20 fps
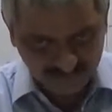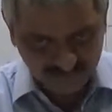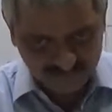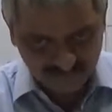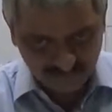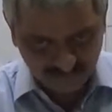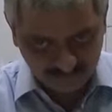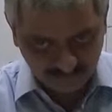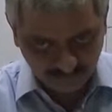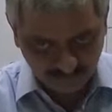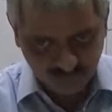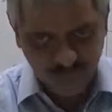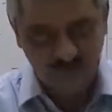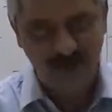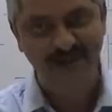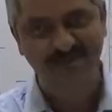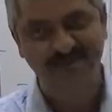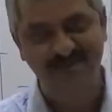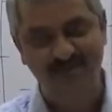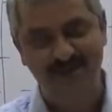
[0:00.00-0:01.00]
which we view
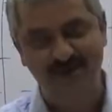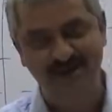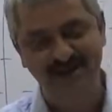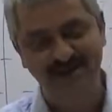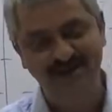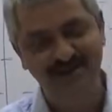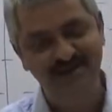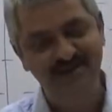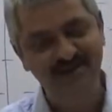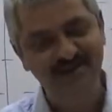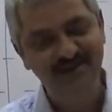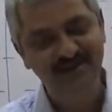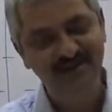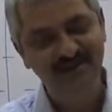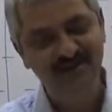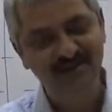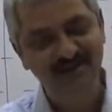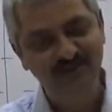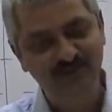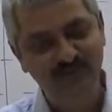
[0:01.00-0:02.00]
a point,
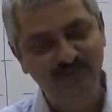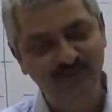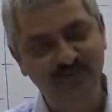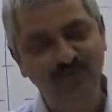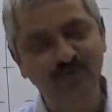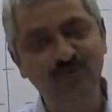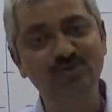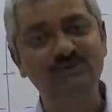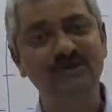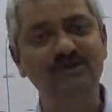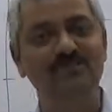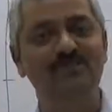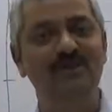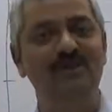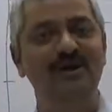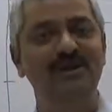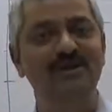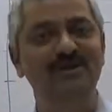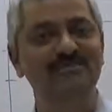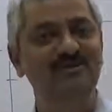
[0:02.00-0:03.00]
we lose a
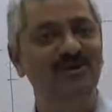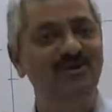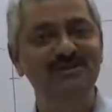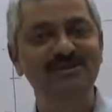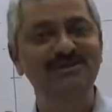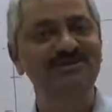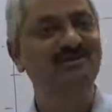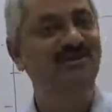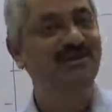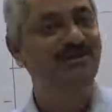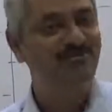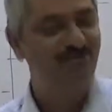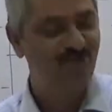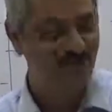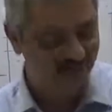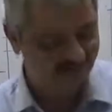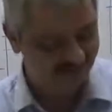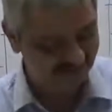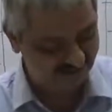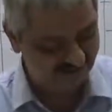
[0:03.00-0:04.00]
point because it's not a
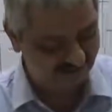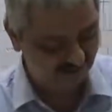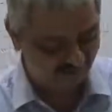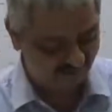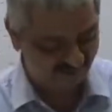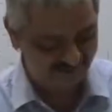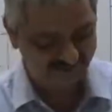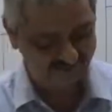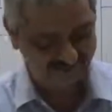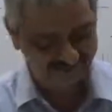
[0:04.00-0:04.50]
point anyway.